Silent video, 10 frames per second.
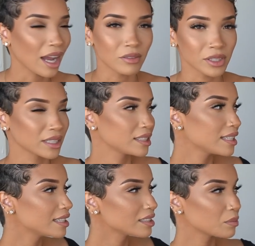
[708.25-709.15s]
I was
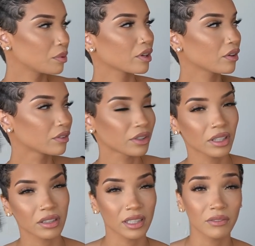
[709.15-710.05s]
intending to put it over
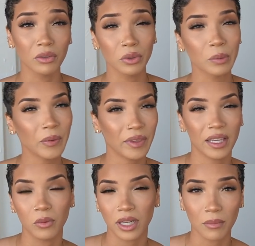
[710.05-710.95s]
here in the living room,
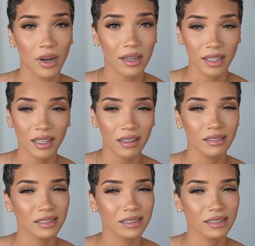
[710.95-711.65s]
and when I brought it in here, I